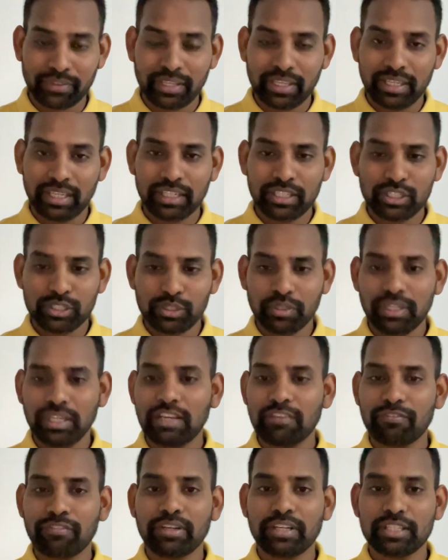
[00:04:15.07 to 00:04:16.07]
it should,
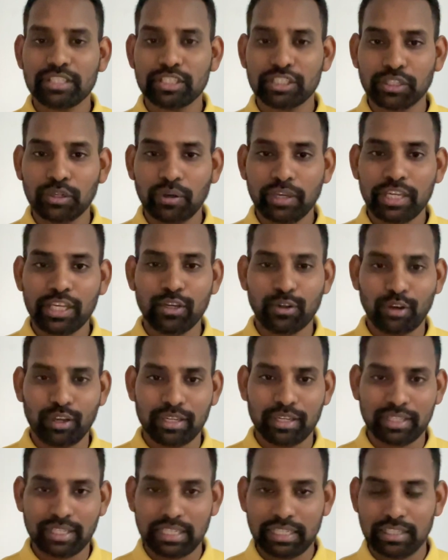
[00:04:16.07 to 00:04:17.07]
if it is going
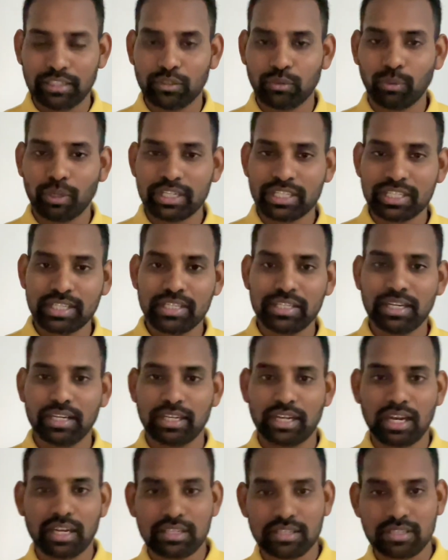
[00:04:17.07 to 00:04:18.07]
on in a question and
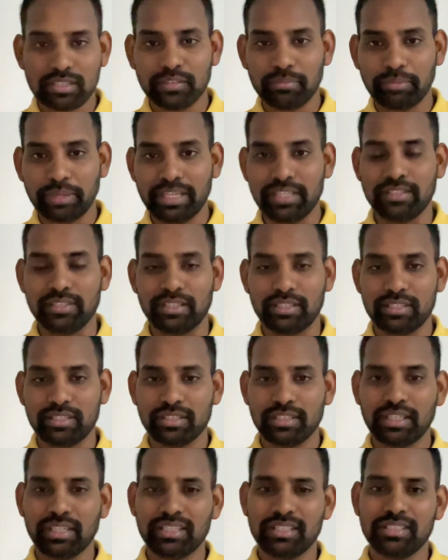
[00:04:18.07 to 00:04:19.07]
answer basis,
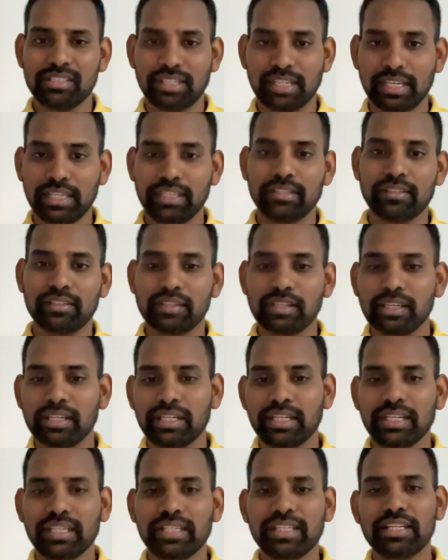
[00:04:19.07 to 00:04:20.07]
that is like,
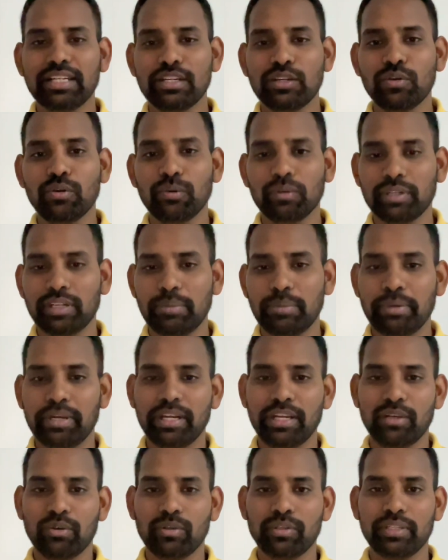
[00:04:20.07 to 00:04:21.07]
it can go
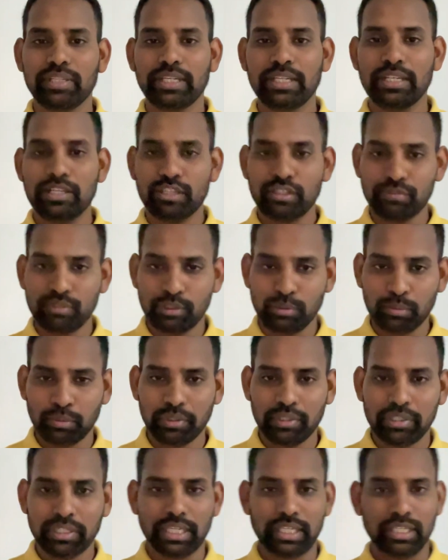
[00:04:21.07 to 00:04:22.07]
depending on the
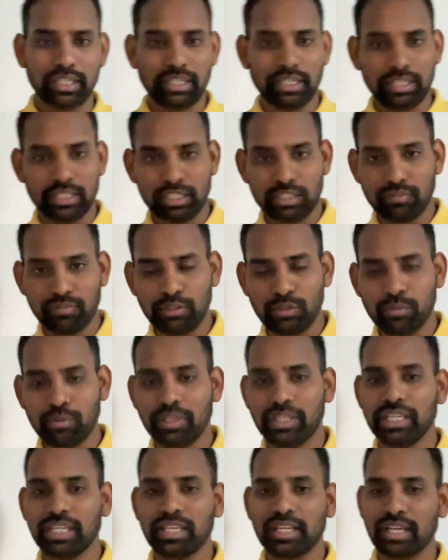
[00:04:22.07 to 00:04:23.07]
interviewer and
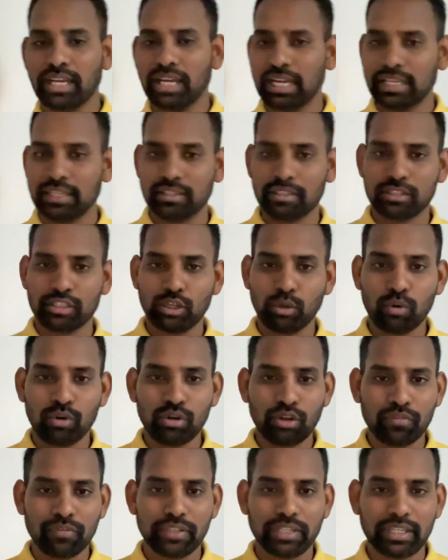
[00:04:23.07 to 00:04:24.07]
interviewee and the tone
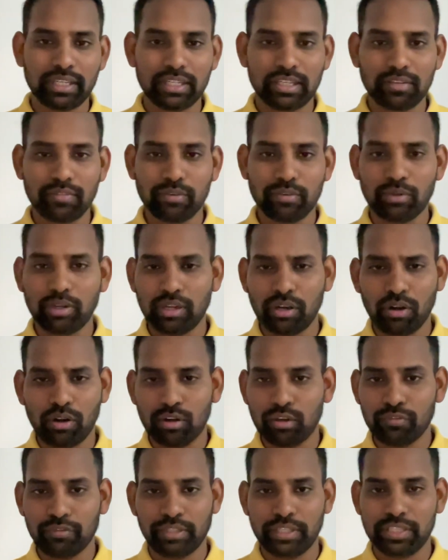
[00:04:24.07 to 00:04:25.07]
of the interview. A lot
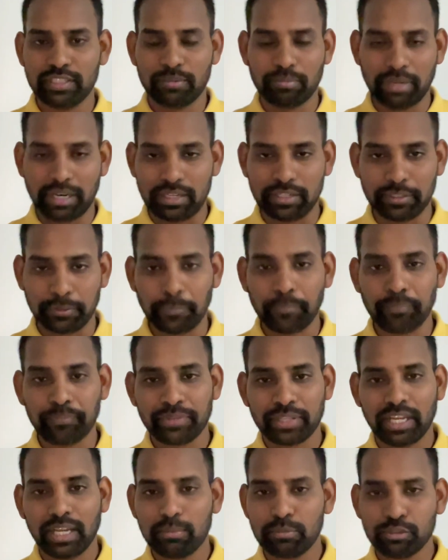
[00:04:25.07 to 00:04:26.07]
of things matter.
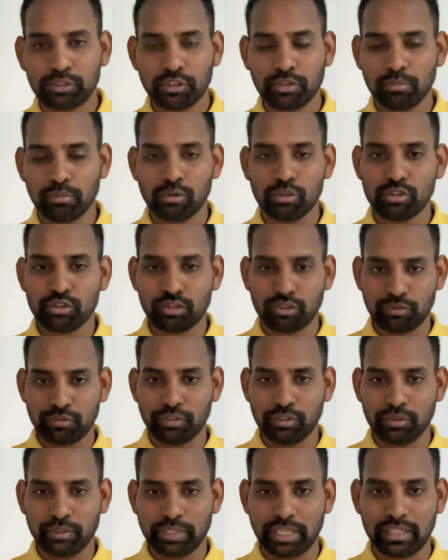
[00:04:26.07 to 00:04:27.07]
I'm sure most of
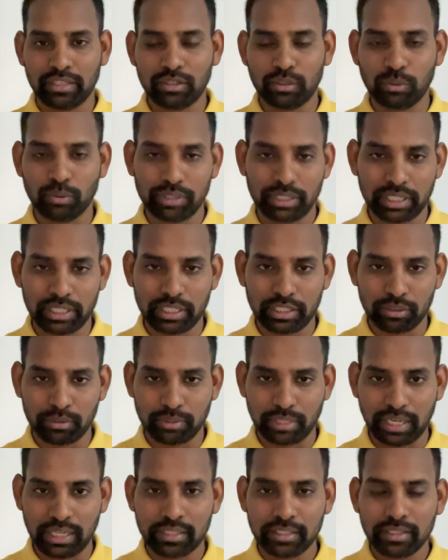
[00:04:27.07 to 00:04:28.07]
you can correlate to
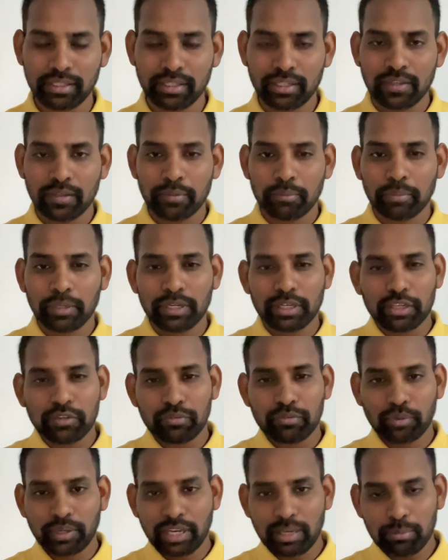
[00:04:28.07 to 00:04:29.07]
that. But if
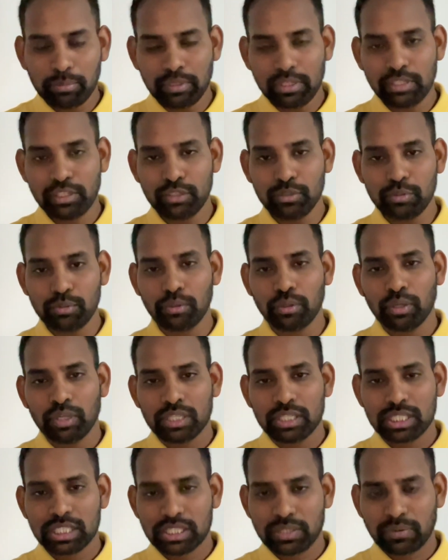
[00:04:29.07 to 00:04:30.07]
you're able to
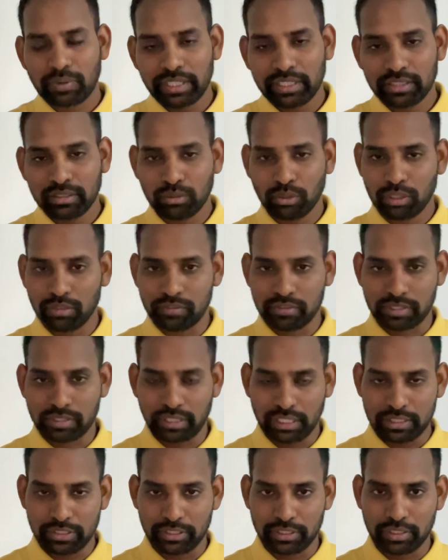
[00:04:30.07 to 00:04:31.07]
strike a
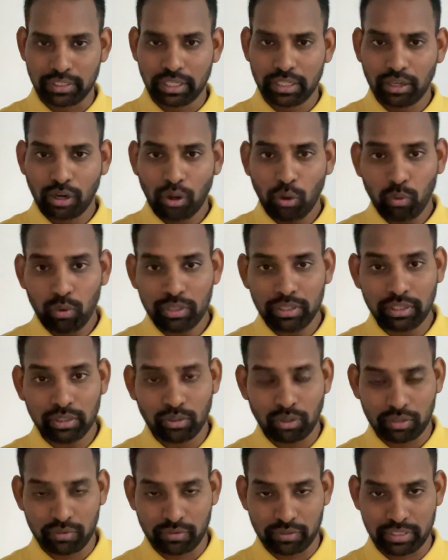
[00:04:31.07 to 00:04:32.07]
conversation and hold the
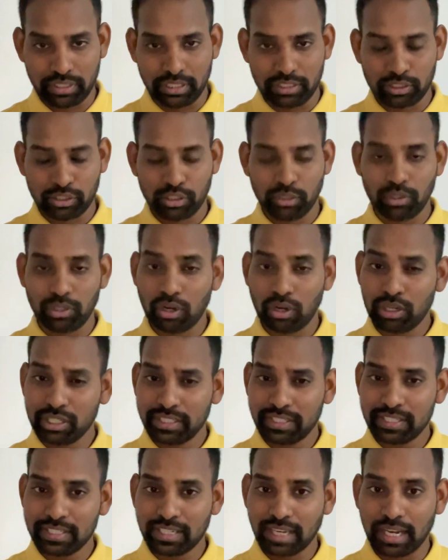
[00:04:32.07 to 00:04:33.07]
conversation, you're not
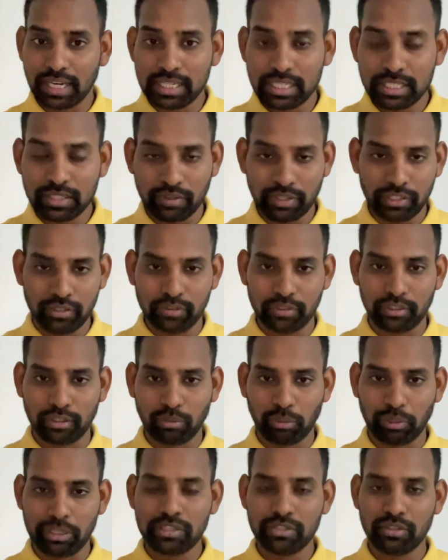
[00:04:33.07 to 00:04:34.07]
just answering to the
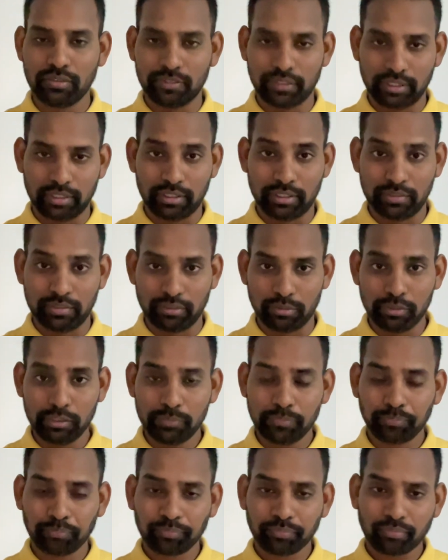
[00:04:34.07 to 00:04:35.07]
question of the interviewer,
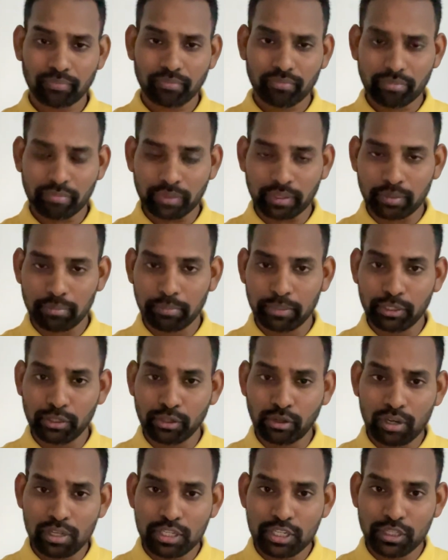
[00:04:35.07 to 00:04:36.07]
but you're
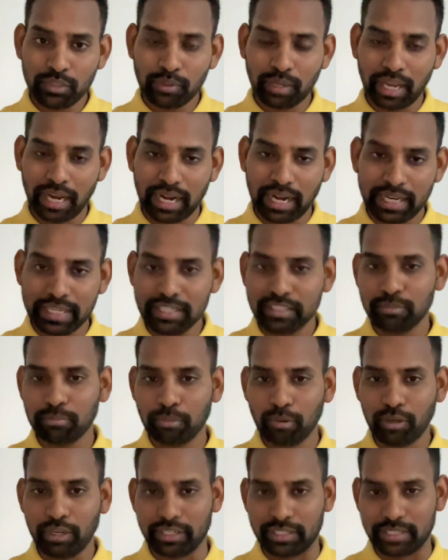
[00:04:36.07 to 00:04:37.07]
also adding a
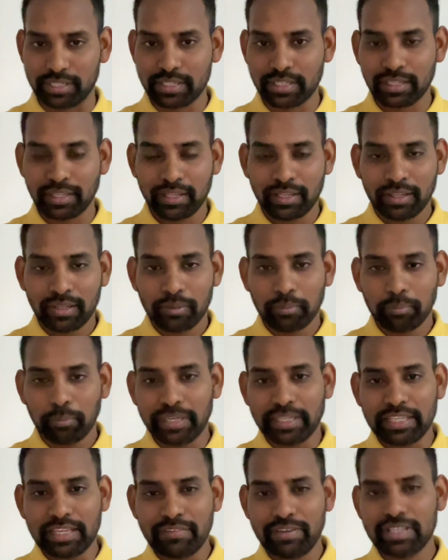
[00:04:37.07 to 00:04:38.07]
point by
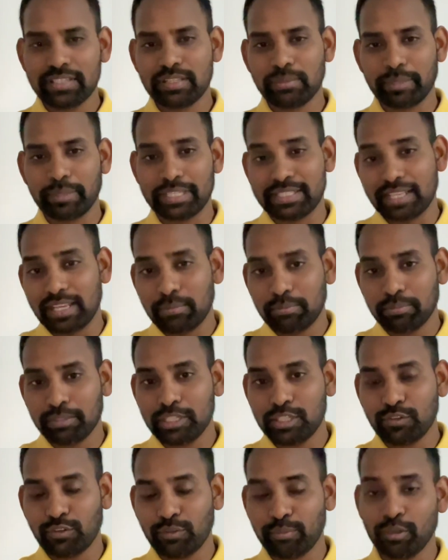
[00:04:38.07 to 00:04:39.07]
giving some
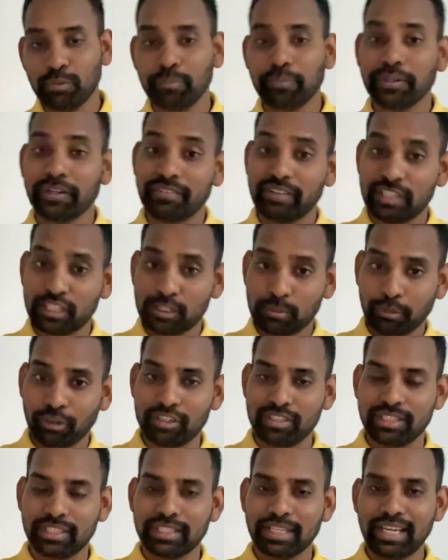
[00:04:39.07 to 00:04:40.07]
examples from your previous
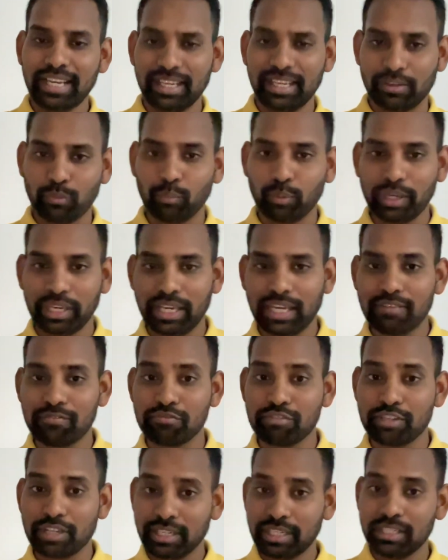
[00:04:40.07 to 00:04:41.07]
project. Hey, we have
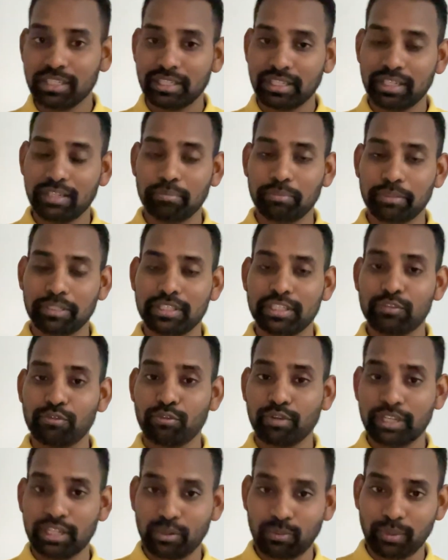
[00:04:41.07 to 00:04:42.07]
done it in a bit
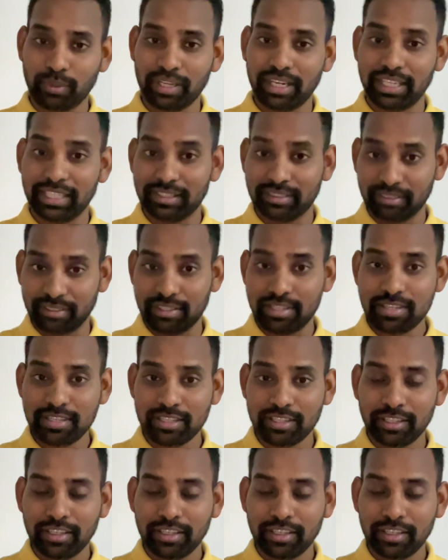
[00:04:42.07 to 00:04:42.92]
different way like this.